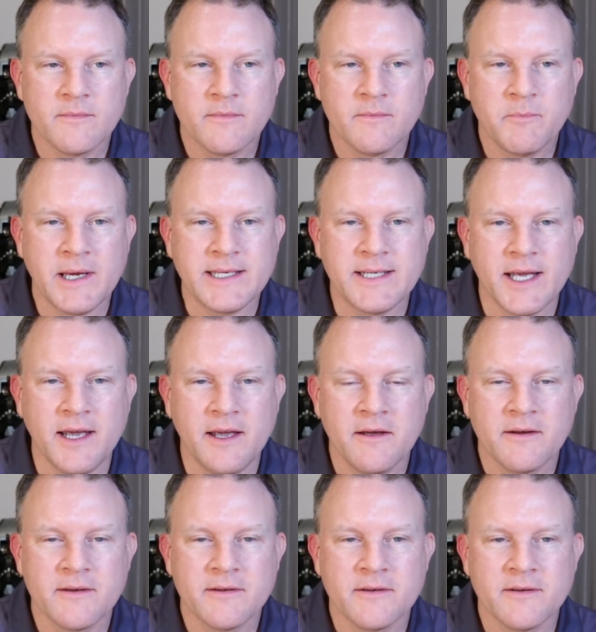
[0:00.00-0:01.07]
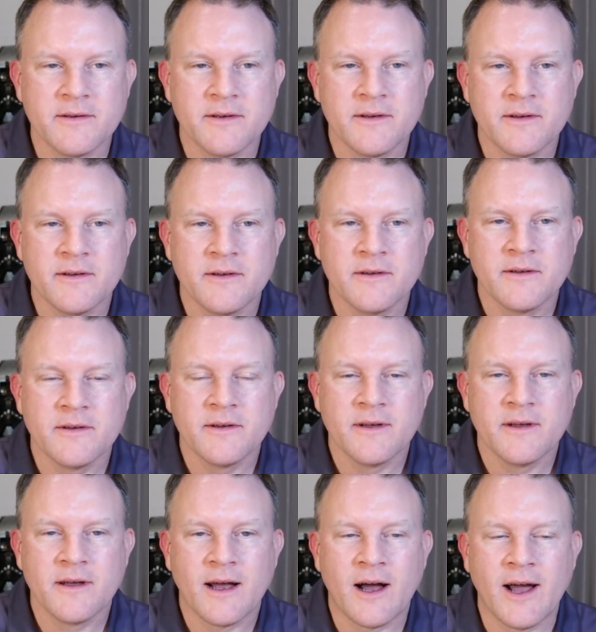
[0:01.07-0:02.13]
PT,
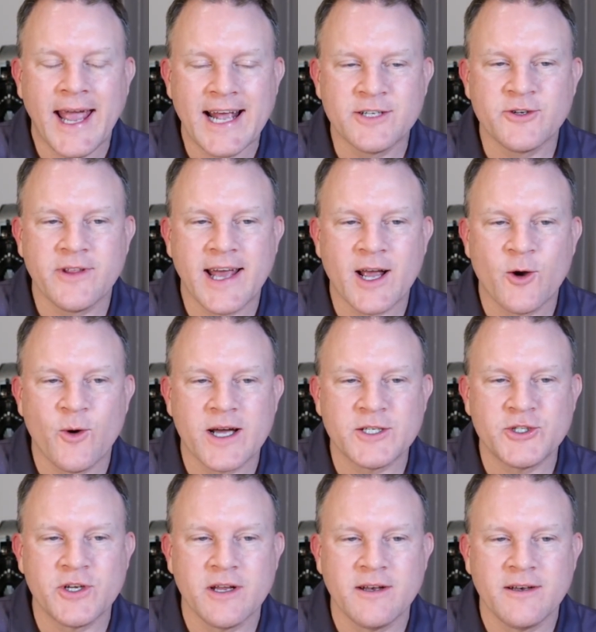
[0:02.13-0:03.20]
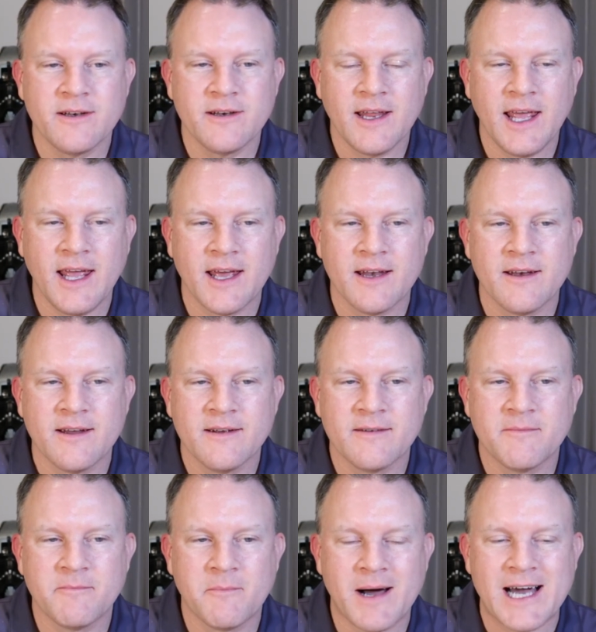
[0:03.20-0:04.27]
I'll answer that question in
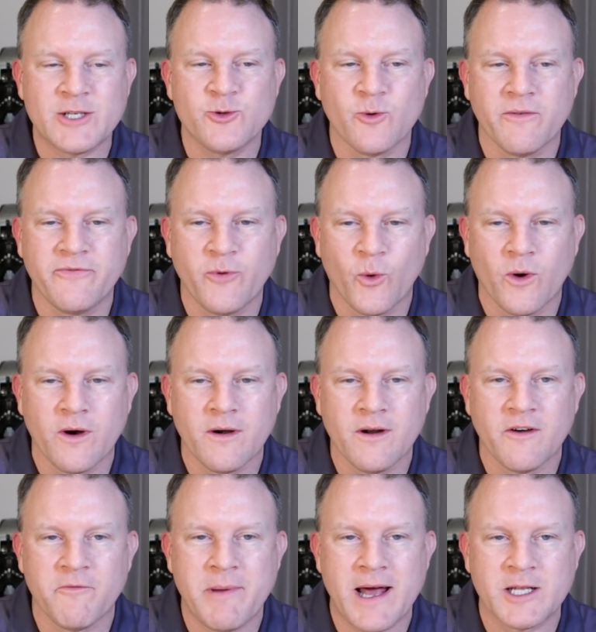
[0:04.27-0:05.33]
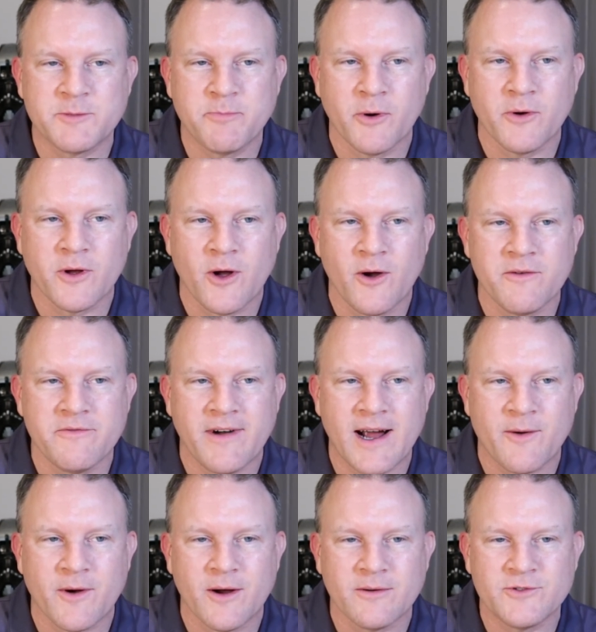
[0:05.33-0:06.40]
Module 4 of Balance Protocol and
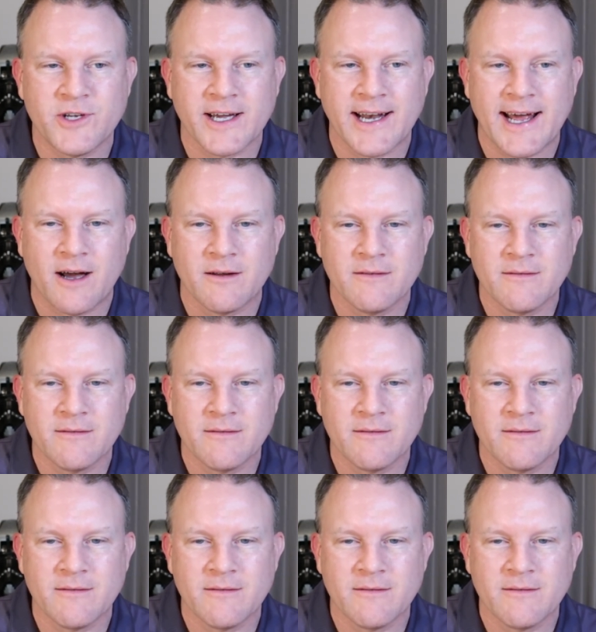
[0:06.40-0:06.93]
Viro. Check it out.